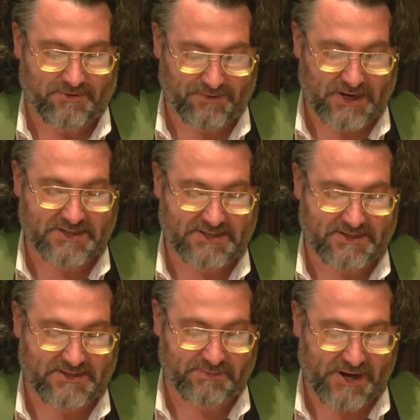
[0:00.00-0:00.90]
The
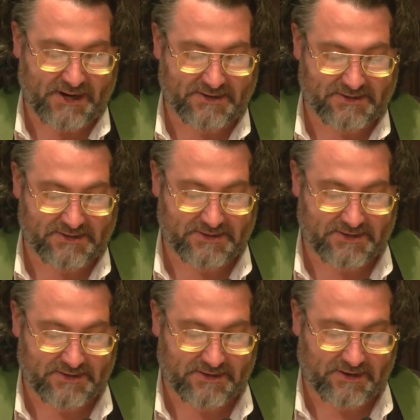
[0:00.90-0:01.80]
rest depend
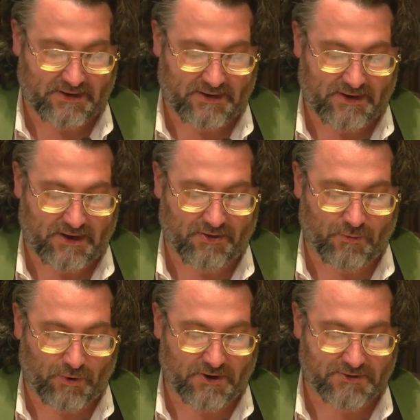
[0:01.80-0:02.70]
on
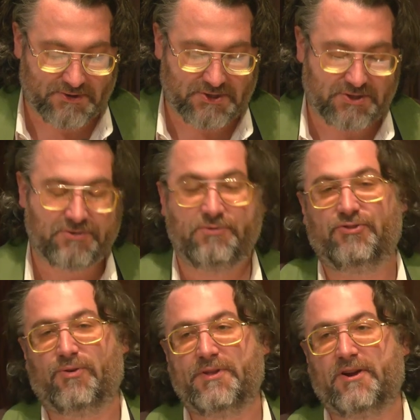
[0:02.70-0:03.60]
the ones who
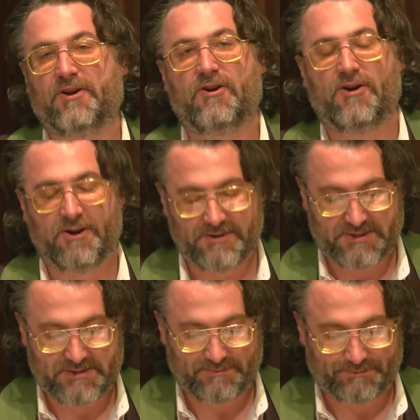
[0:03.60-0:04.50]
join their
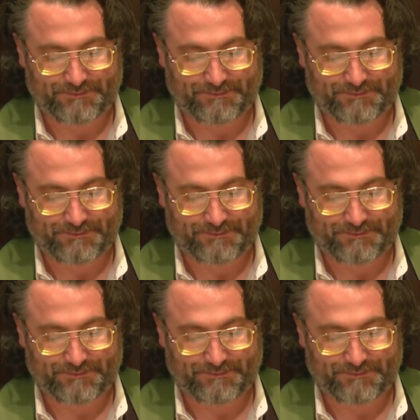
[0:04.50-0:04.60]
cause.